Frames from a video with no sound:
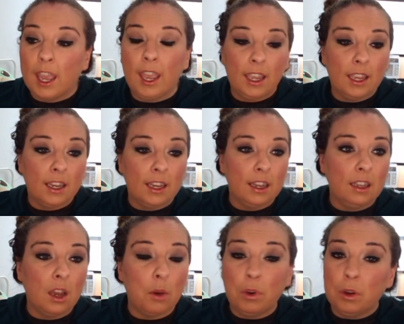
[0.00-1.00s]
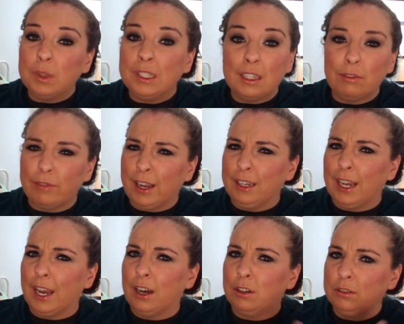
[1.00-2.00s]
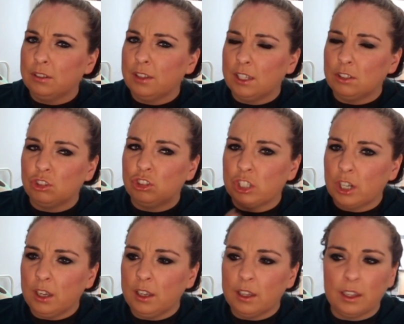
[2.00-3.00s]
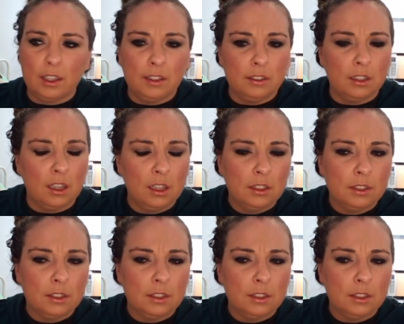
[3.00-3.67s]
And, well, we did find out that Jon